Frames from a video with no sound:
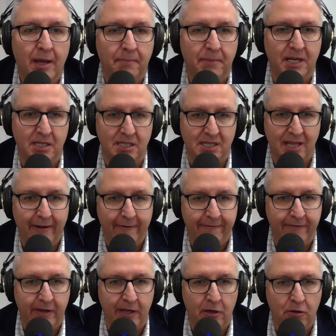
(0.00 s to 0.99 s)
because they
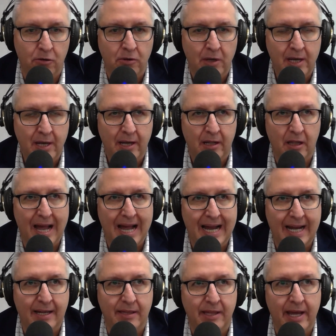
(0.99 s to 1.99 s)
feel
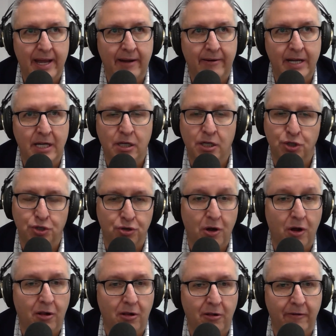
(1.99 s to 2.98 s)
like they're in
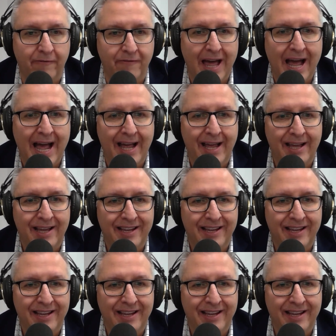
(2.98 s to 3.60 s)
control of that